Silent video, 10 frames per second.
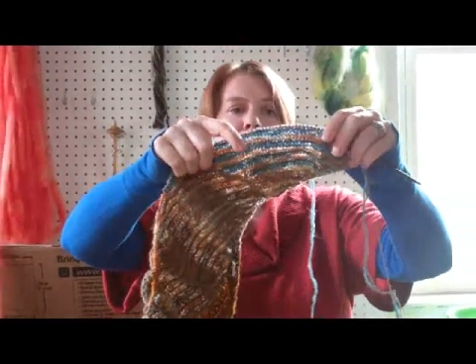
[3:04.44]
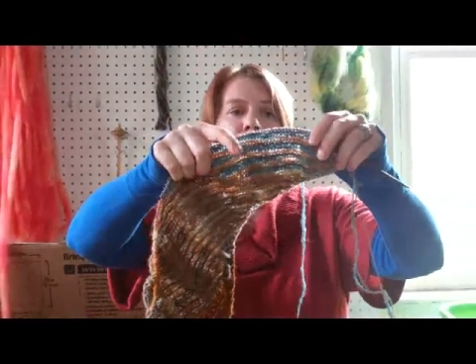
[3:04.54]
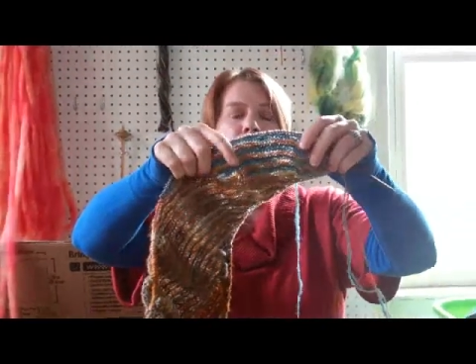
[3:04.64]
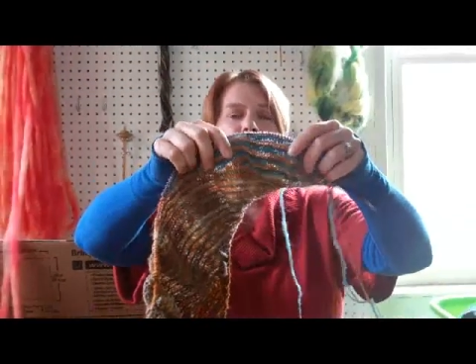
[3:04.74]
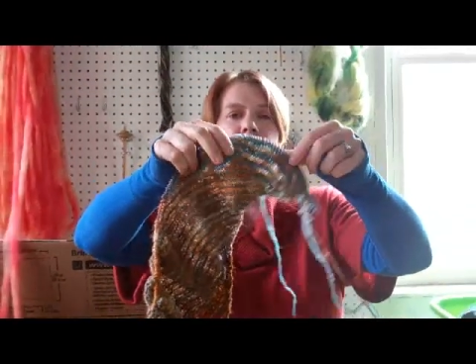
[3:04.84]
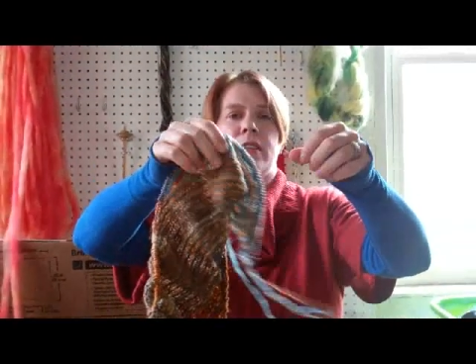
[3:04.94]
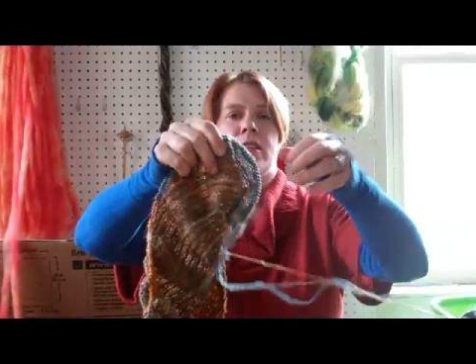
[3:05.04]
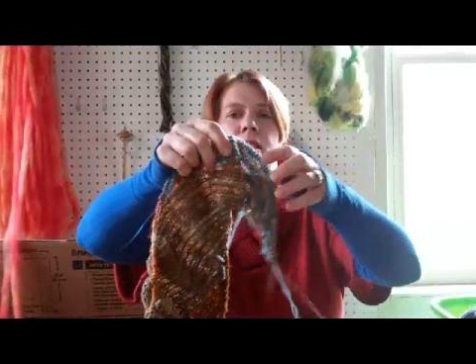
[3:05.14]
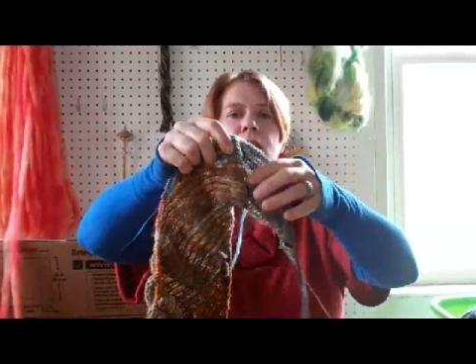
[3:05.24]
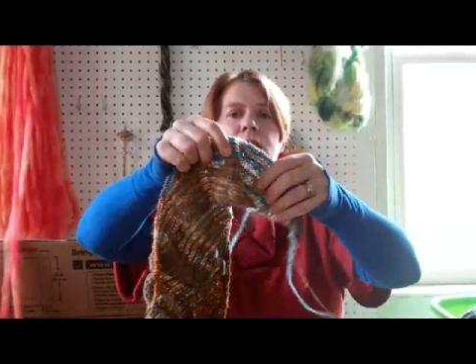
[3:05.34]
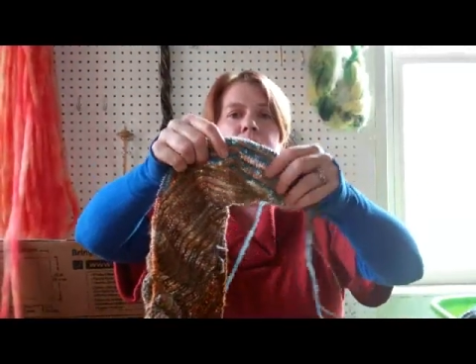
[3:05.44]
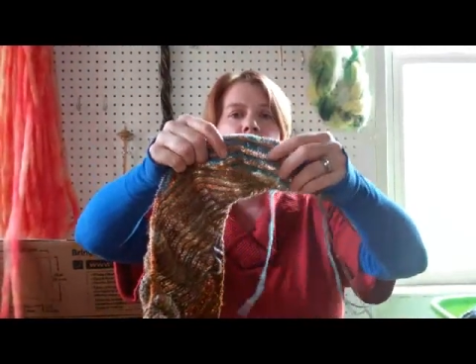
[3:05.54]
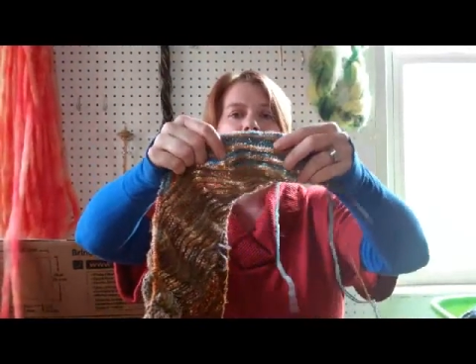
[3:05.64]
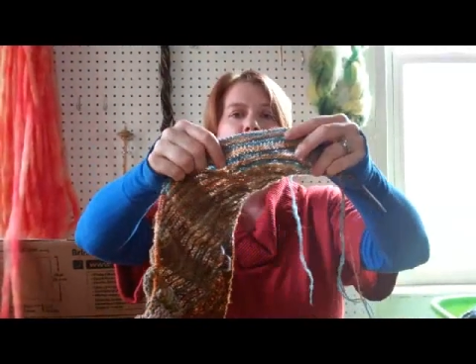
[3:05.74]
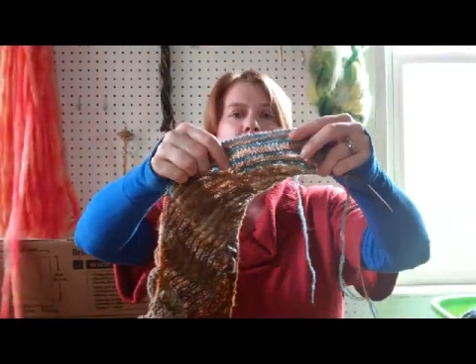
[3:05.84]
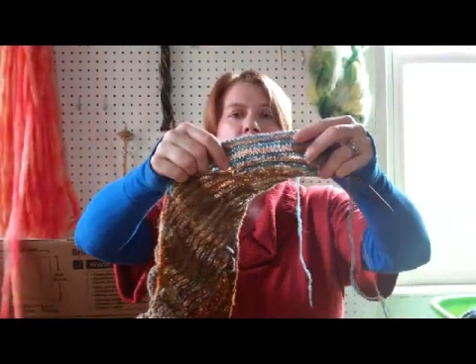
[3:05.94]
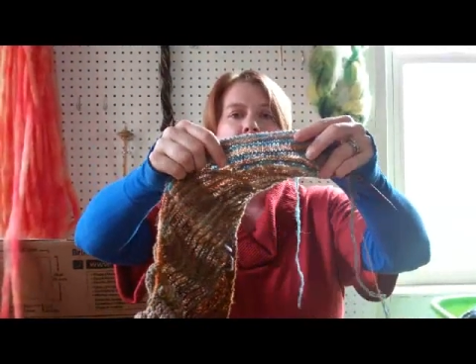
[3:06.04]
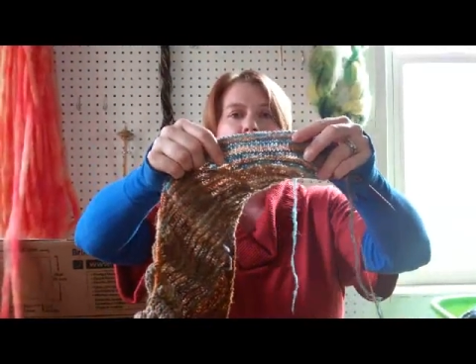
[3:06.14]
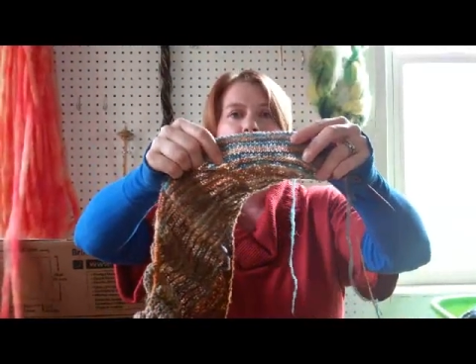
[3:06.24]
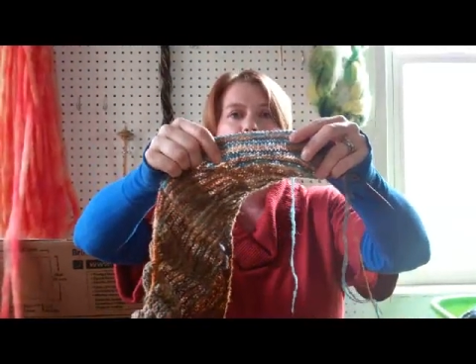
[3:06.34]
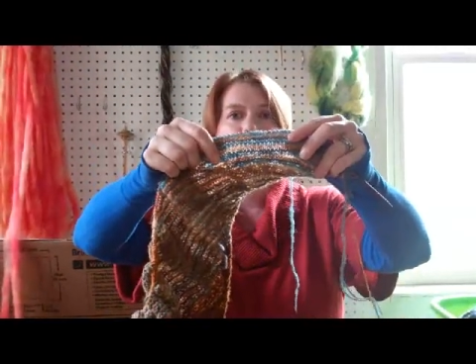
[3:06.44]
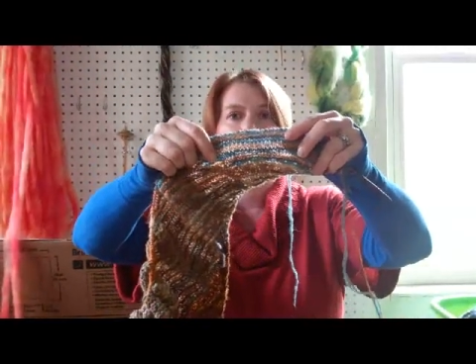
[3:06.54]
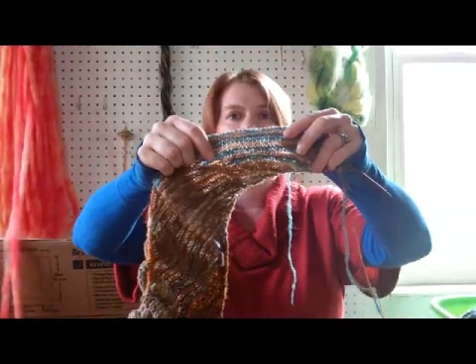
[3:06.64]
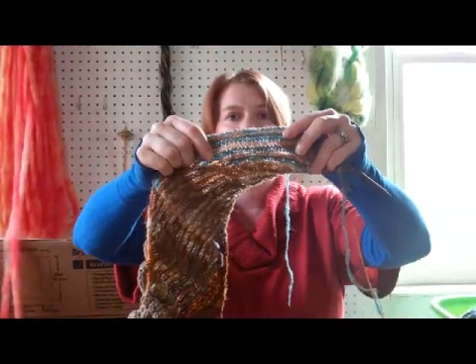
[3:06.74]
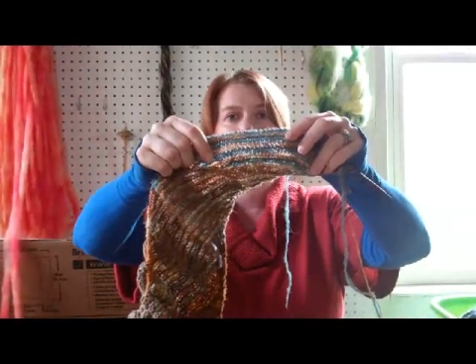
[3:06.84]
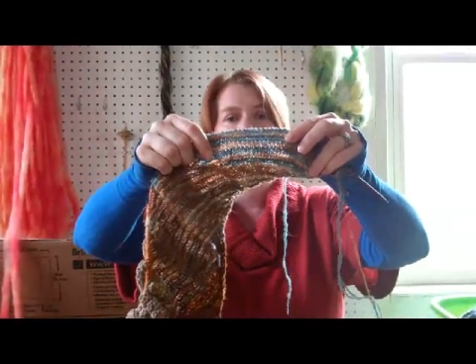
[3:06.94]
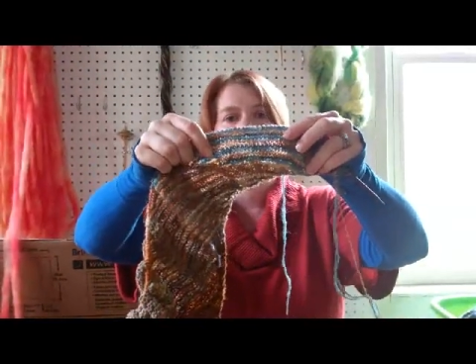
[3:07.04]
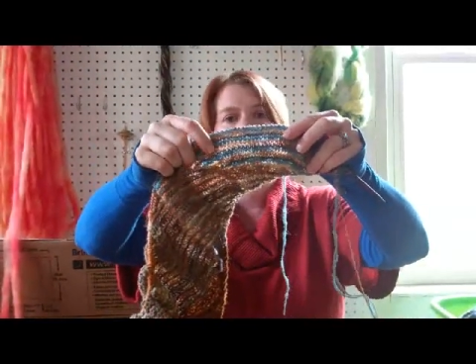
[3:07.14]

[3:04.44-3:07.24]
the blue is also North Ronaldsay